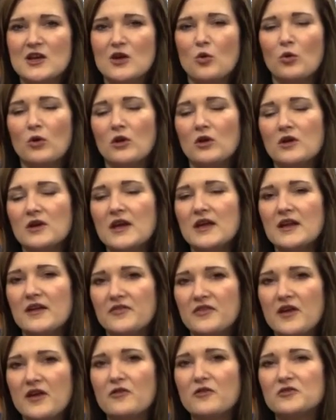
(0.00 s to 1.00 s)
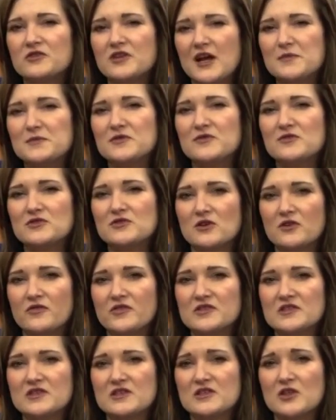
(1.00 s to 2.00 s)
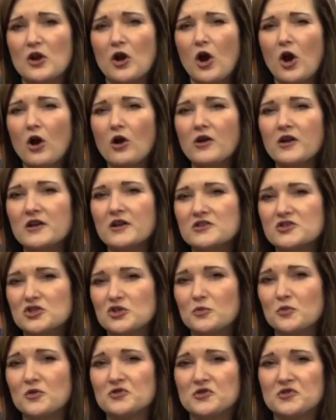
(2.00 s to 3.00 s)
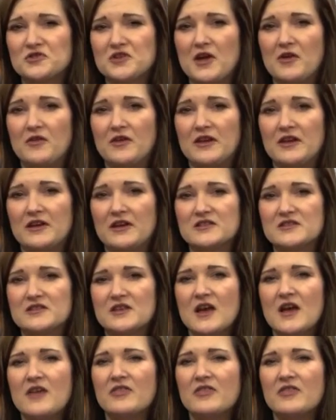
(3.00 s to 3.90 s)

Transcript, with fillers: we're looking at the other types of services that our consumers are telling us